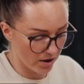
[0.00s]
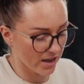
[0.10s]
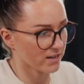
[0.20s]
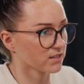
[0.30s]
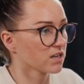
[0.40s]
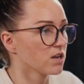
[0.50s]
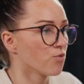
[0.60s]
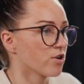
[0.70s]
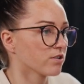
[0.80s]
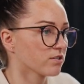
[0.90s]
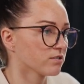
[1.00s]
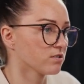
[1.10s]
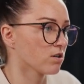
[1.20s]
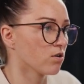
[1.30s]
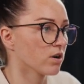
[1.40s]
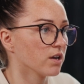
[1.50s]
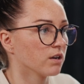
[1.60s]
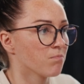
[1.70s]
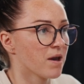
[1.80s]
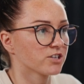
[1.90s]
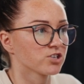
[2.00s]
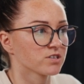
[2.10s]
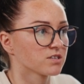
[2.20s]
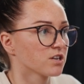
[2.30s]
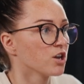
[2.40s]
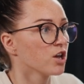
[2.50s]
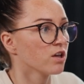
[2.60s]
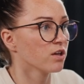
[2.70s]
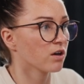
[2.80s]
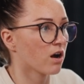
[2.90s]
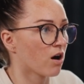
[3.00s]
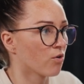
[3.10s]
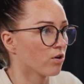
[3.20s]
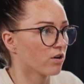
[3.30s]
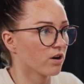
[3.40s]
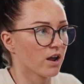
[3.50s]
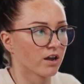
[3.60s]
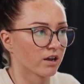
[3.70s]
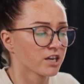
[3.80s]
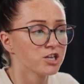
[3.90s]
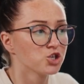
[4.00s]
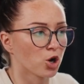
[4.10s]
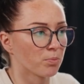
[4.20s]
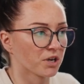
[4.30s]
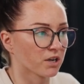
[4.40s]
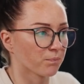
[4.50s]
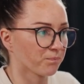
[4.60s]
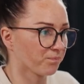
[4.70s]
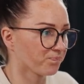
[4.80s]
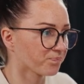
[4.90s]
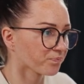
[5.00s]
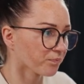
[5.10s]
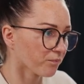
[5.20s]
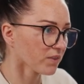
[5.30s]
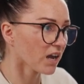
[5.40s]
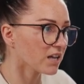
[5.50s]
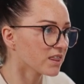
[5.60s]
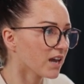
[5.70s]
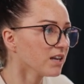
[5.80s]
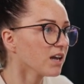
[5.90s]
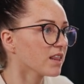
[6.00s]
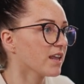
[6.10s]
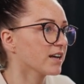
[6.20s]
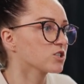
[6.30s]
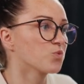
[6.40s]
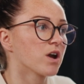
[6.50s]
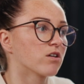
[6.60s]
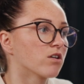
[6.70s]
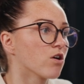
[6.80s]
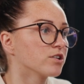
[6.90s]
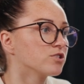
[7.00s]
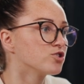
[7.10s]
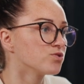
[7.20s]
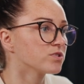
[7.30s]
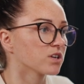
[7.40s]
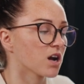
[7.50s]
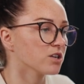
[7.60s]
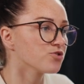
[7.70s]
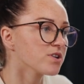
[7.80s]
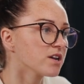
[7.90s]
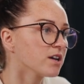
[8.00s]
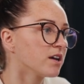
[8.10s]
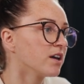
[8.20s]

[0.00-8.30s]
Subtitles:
as keyword. So it matches our key topic. And then next we are going to choose the country.